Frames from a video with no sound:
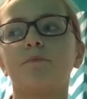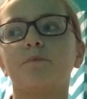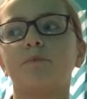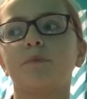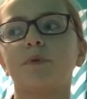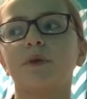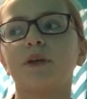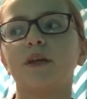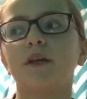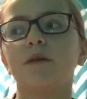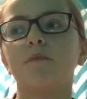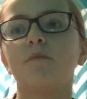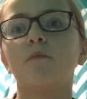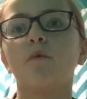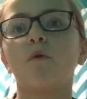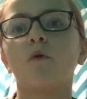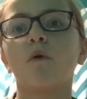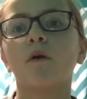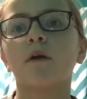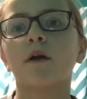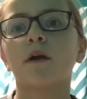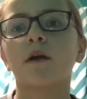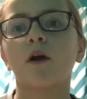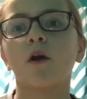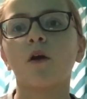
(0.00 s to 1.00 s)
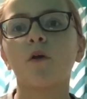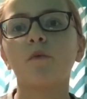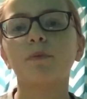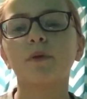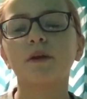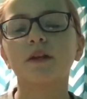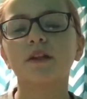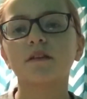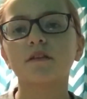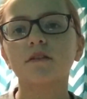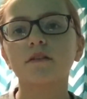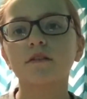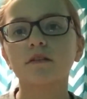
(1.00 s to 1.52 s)
be more
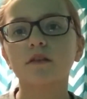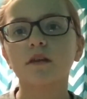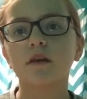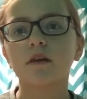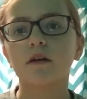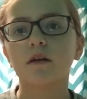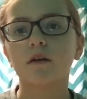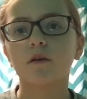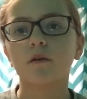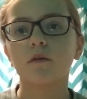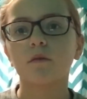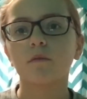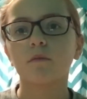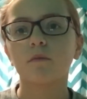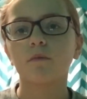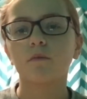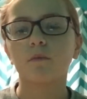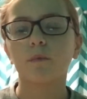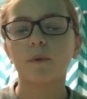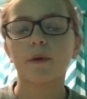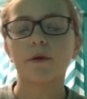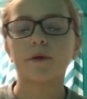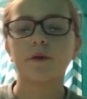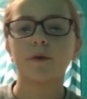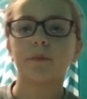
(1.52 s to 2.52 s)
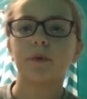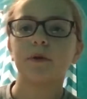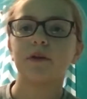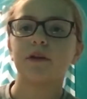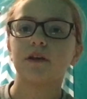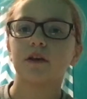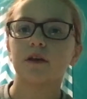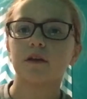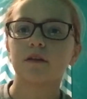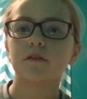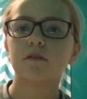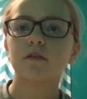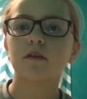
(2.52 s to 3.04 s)
open to weird
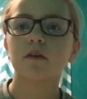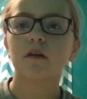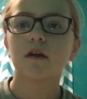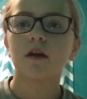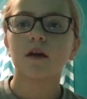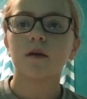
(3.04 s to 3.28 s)
opinions